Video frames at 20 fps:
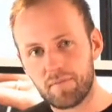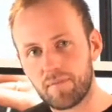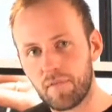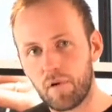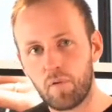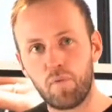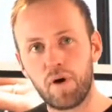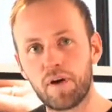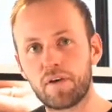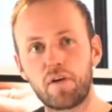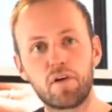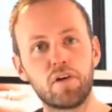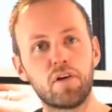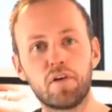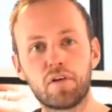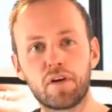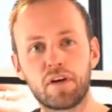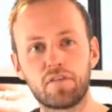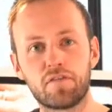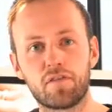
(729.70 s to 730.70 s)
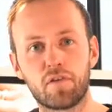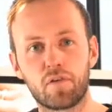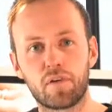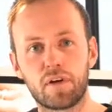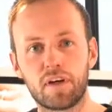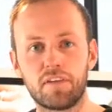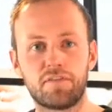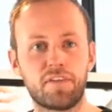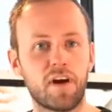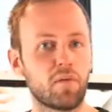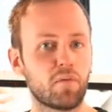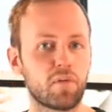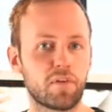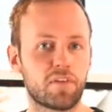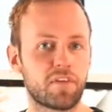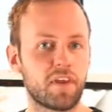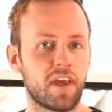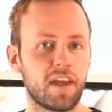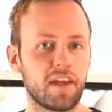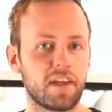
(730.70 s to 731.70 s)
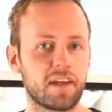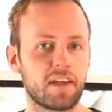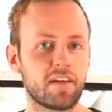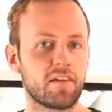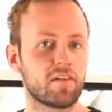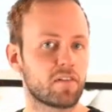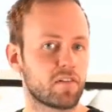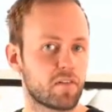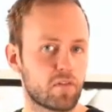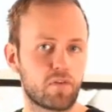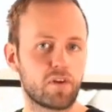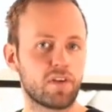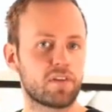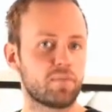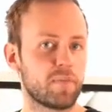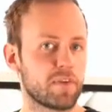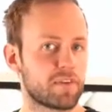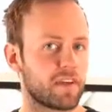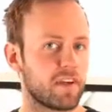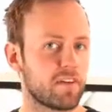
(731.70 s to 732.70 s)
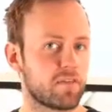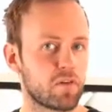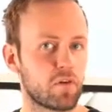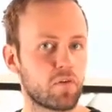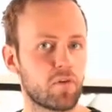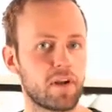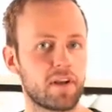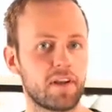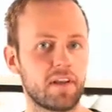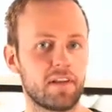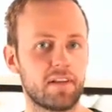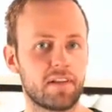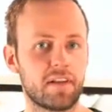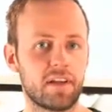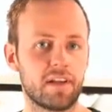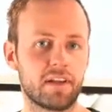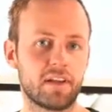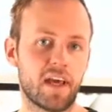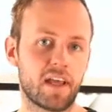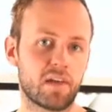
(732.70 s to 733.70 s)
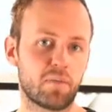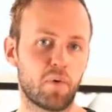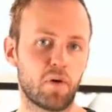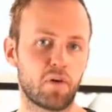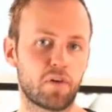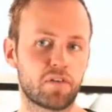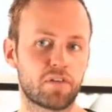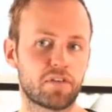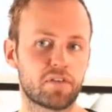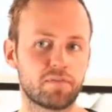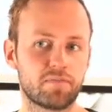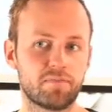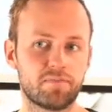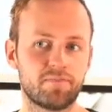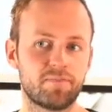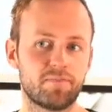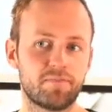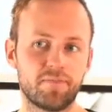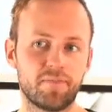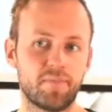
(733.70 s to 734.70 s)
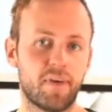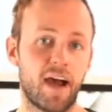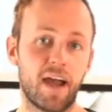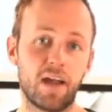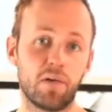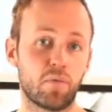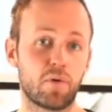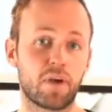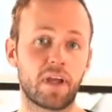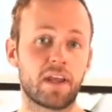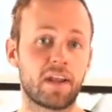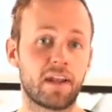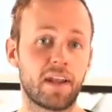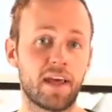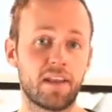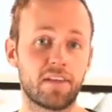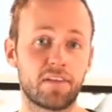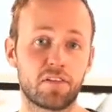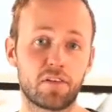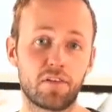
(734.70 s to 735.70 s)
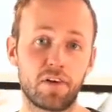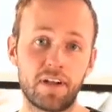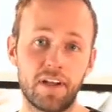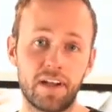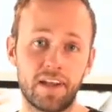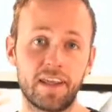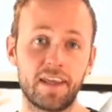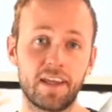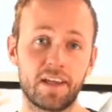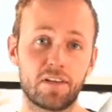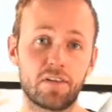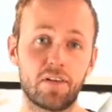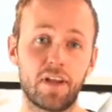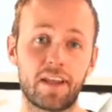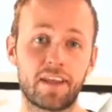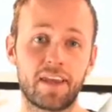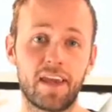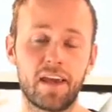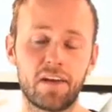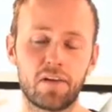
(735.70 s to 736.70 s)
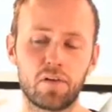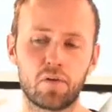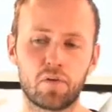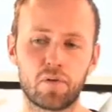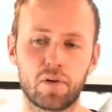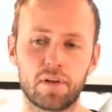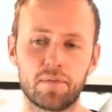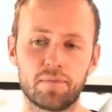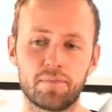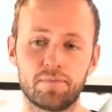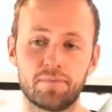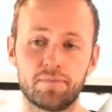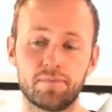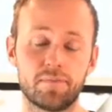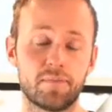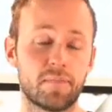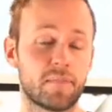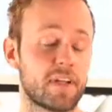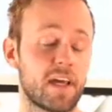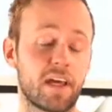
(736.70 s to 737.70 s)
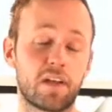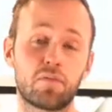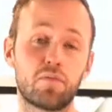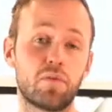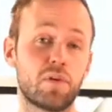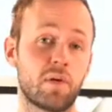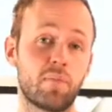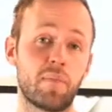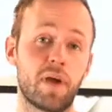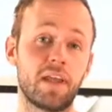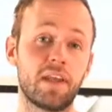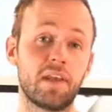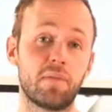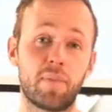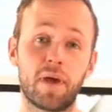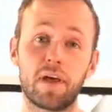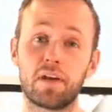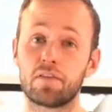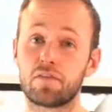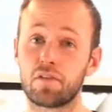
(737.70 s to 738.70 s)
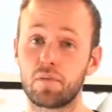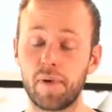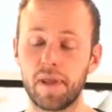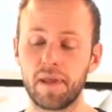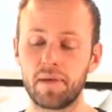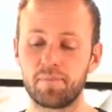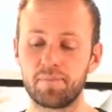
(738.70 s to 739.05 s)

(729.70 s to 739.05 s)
what are you looking for? If I would say Christmas gift already in that box, I would get an answer and a link to that category. That would have made it better for me.